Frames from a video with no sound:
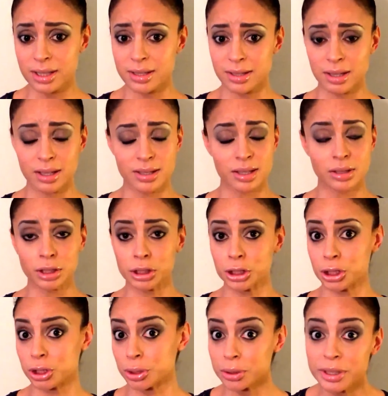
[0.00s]
It's a
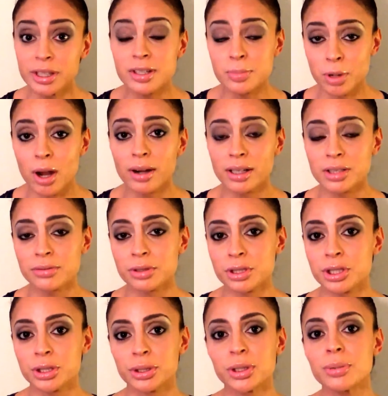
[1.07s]
luxurious product for
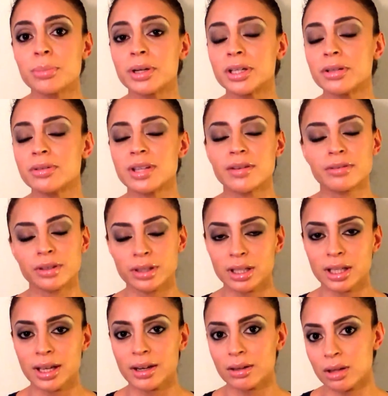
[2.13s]
sure, but you
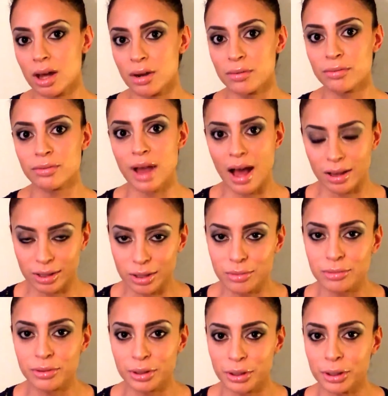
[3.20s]
definitely get a lot of value
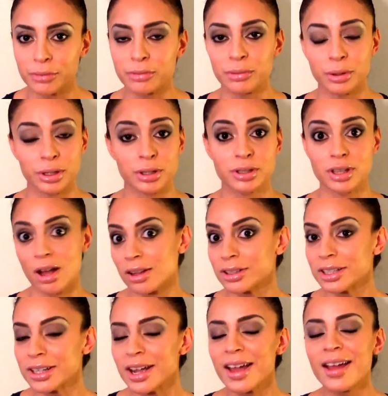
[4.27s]
for your
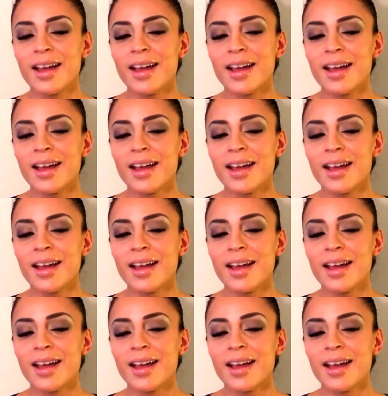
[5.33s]
dollar.